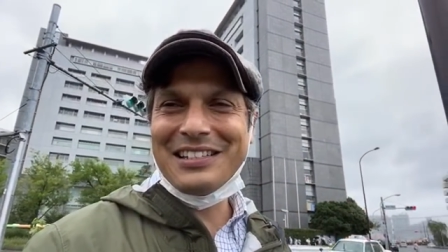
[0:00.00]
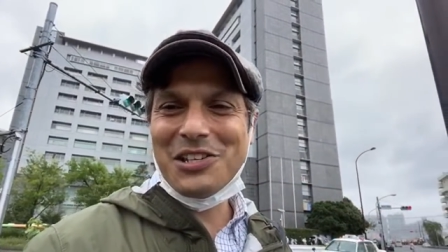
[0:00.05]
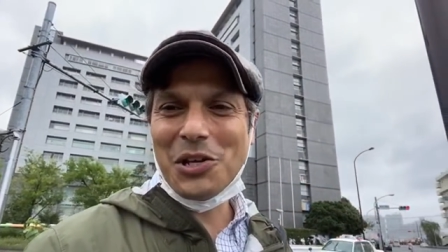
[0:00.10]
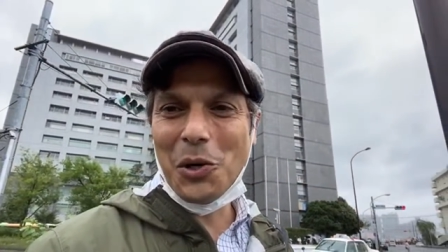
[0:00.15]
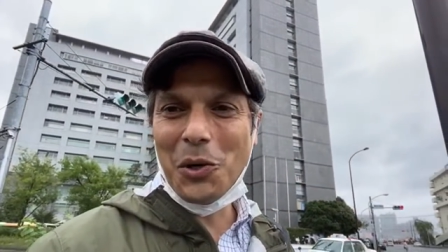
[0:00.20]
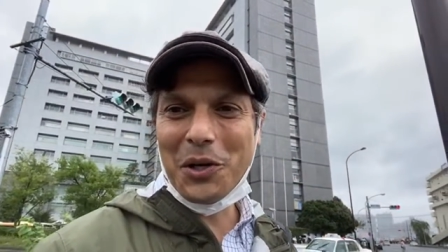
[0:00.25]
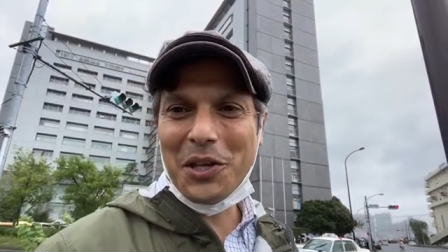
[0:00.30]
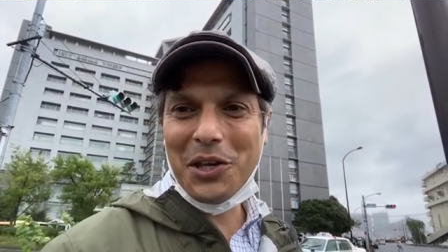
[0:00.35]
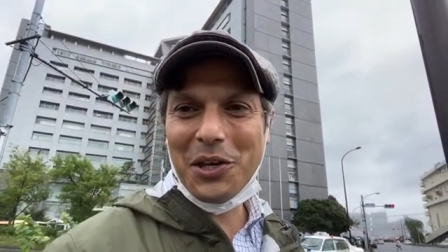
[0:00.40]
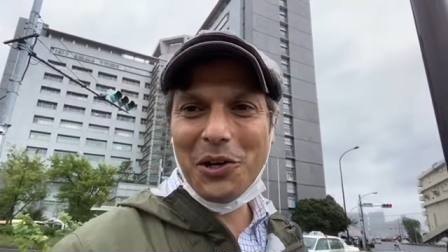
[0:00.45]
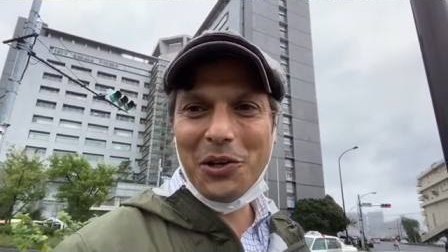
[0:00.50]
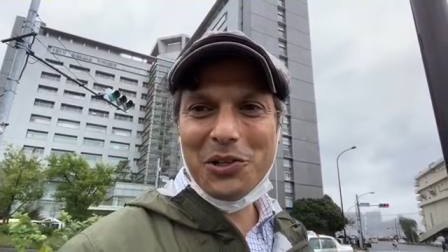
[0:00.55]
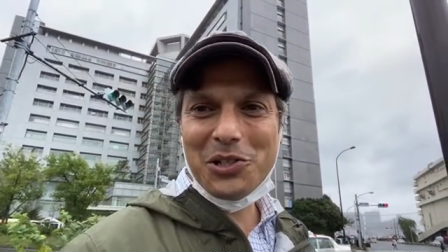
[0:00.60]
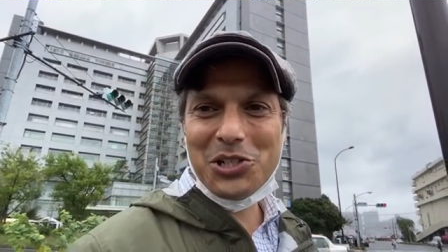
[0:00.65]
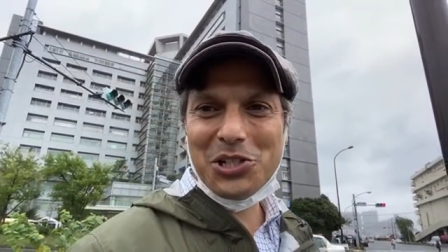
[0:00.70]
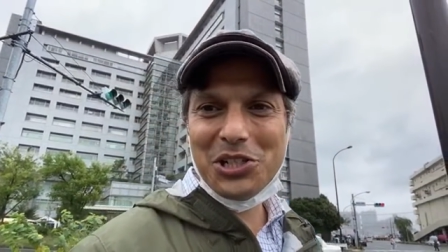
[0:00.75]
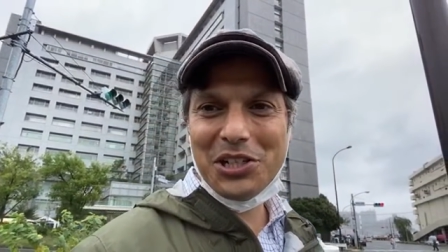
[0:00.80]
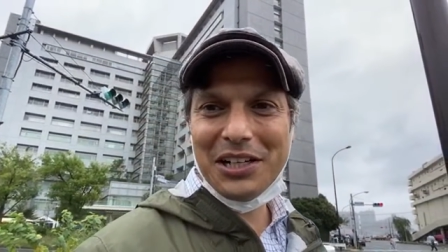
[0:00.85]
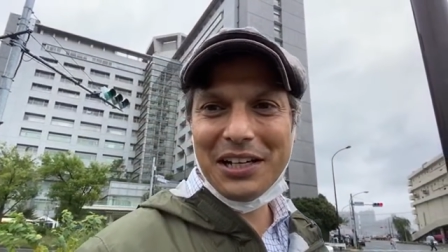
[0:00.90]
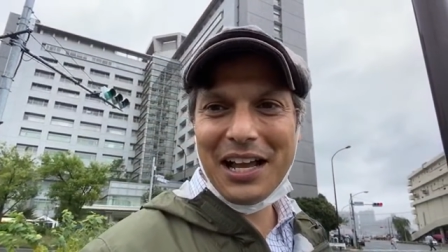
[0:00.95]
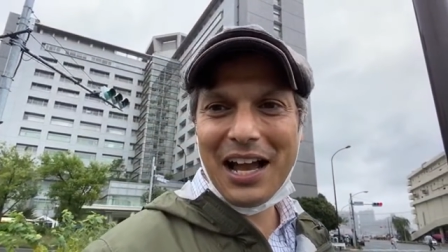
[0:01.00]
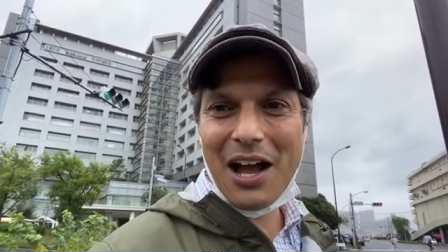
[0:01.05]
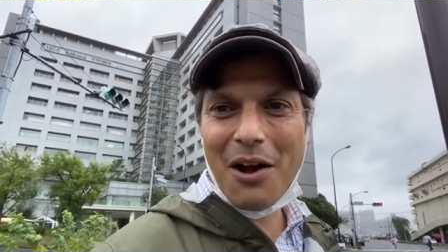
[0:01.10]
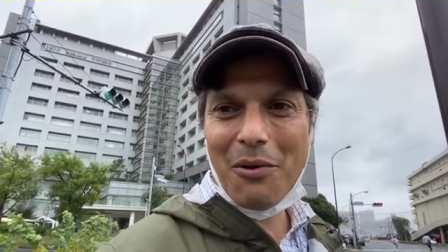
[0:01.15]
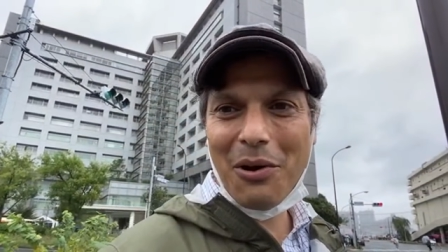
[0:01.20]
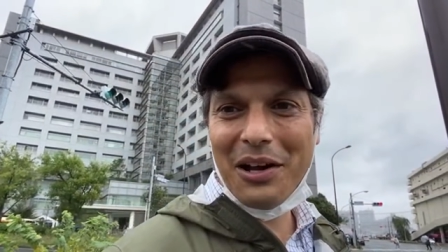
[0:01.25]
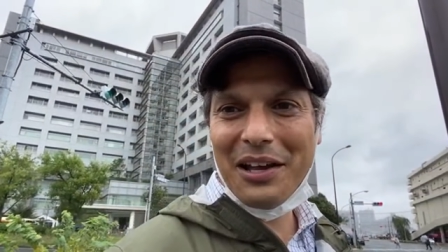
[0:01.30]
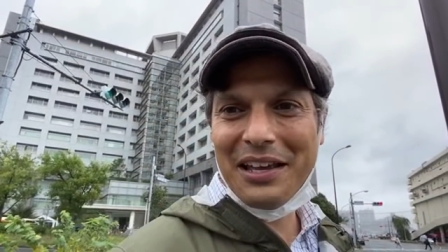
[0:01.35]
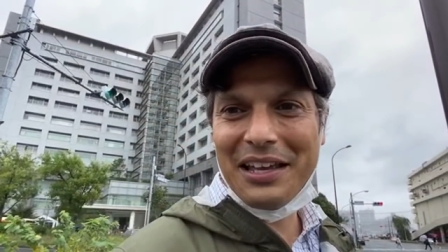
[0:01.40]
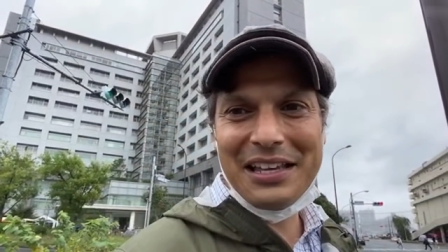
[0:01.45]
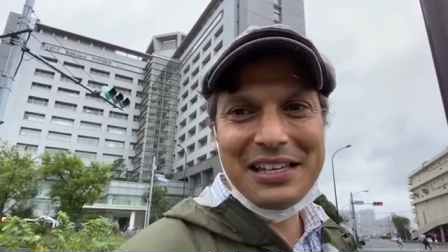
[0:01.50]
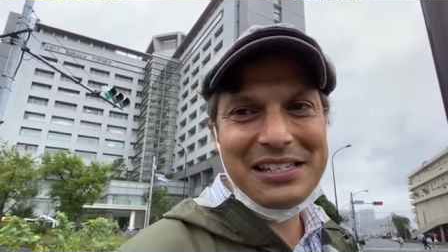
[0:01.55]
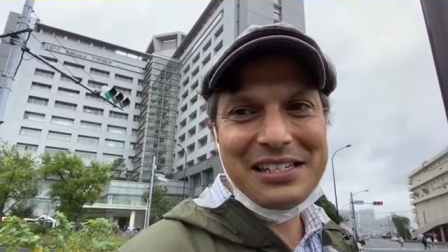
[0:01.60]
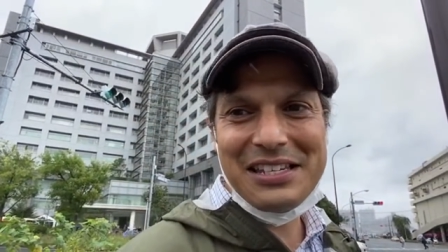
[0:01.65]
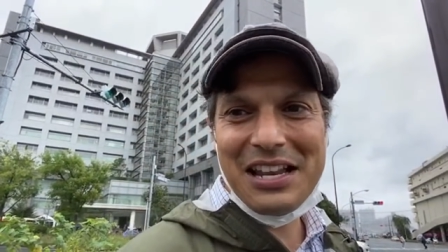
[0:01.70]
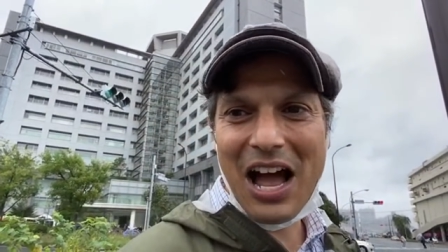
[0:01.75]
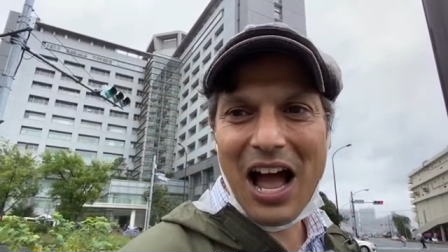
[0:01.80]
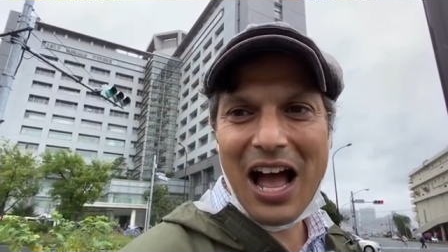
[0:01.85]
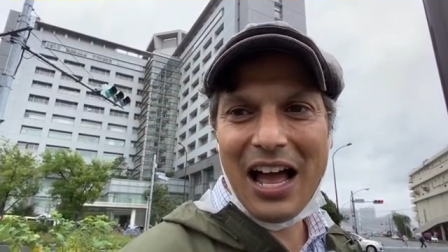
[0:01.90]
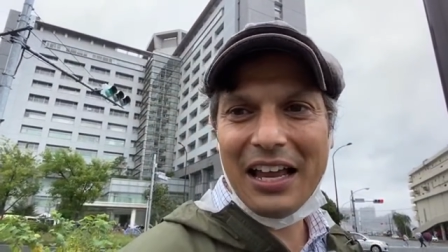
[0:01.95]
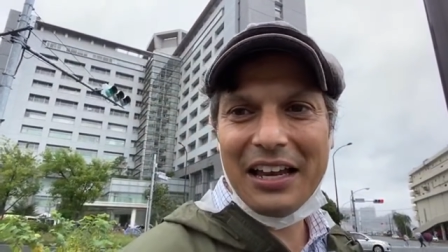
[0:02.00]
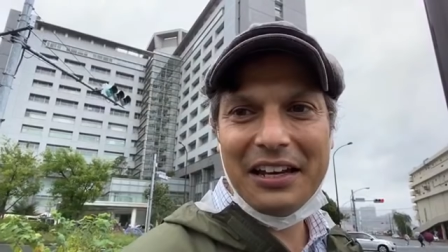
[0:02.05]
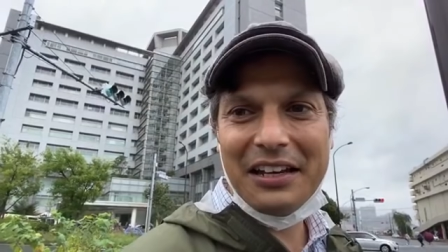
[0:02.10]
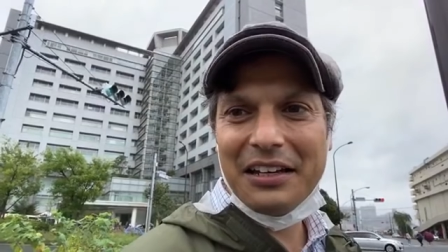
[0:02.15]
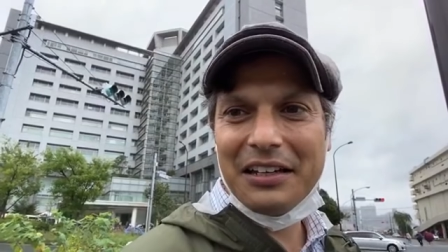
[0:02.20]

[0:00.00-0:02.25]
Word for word: Tokyo, Shinagawa is not,